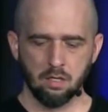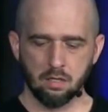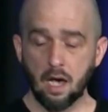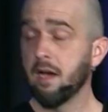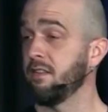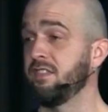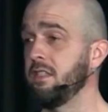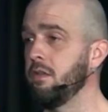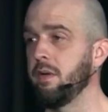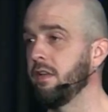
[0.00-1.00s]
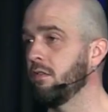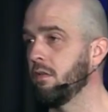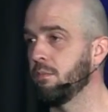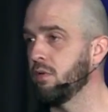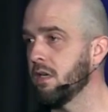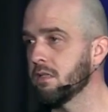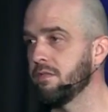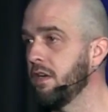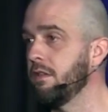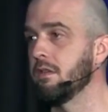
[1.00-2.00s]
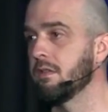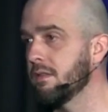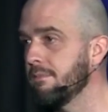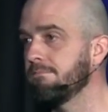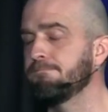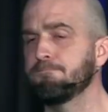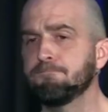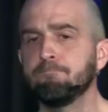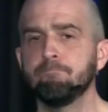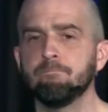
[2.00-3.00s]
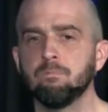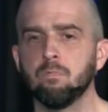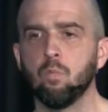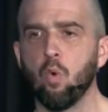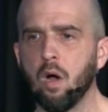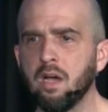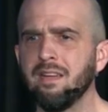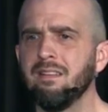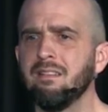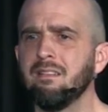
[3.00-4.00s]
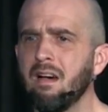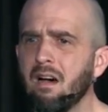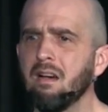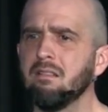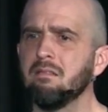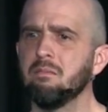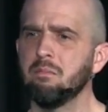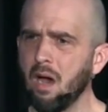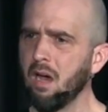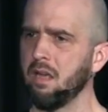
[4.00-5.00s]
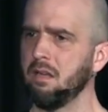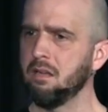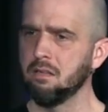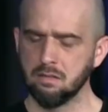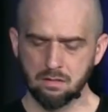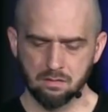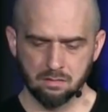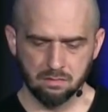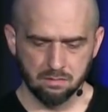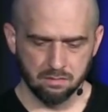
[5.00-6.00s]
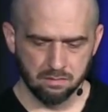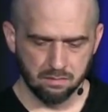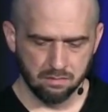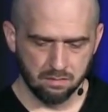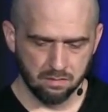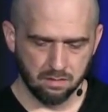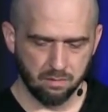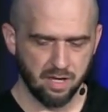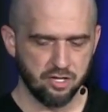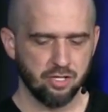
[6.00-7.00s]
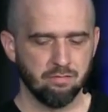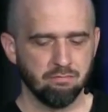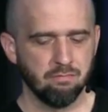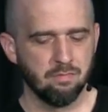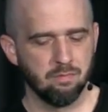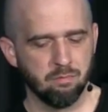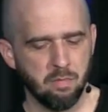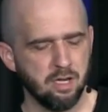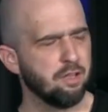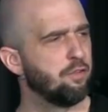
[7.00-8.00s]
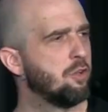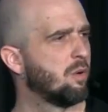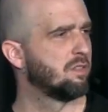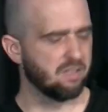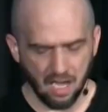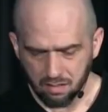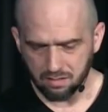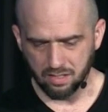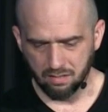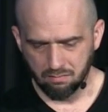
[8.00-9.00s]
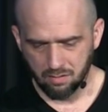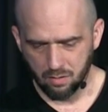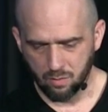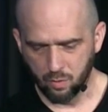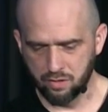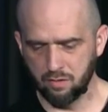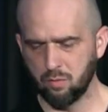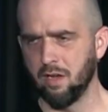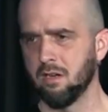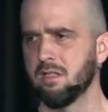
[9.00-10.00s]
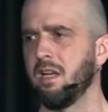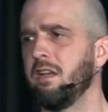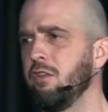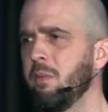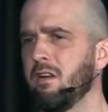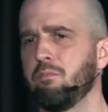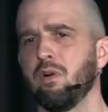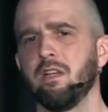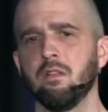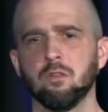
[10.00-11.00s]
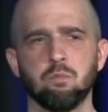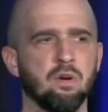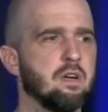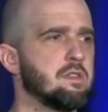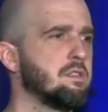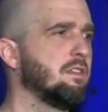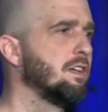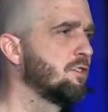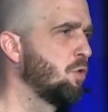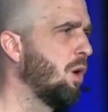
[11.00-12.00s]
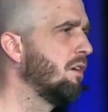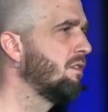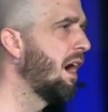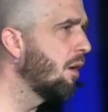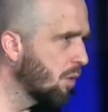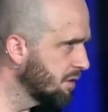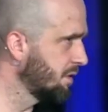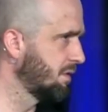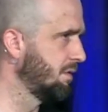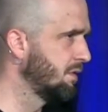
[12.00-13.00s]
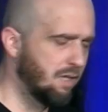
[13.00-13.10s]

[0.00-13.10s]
God, I've seen you answer the prayers of others. Why not mine? Imagine many of you know exactly what this writer is saying. You might have prayed those prayers in the last 12 hours.